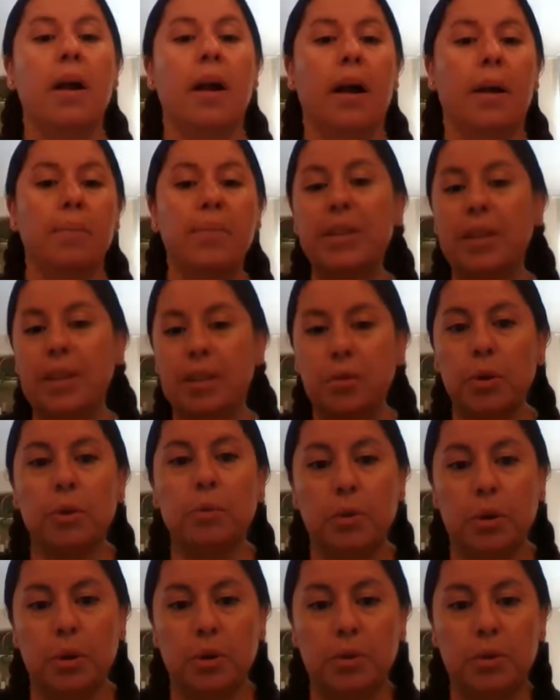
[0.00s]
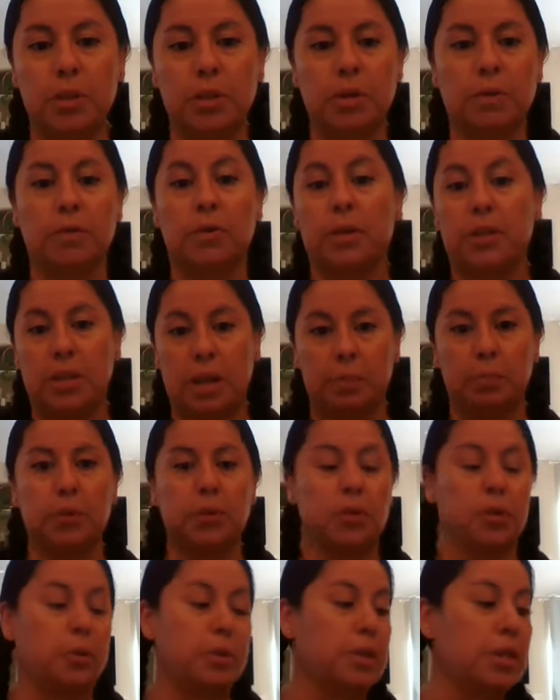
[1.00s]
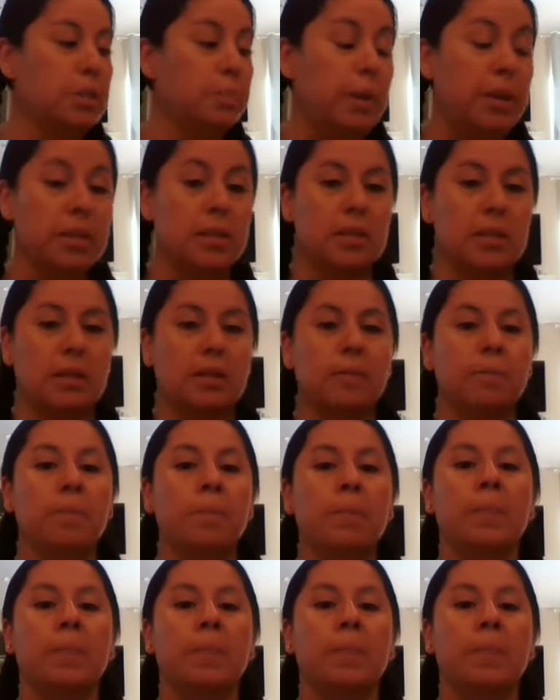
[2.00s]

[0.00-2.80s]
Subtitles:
And that's why rose, for example, is so expensive.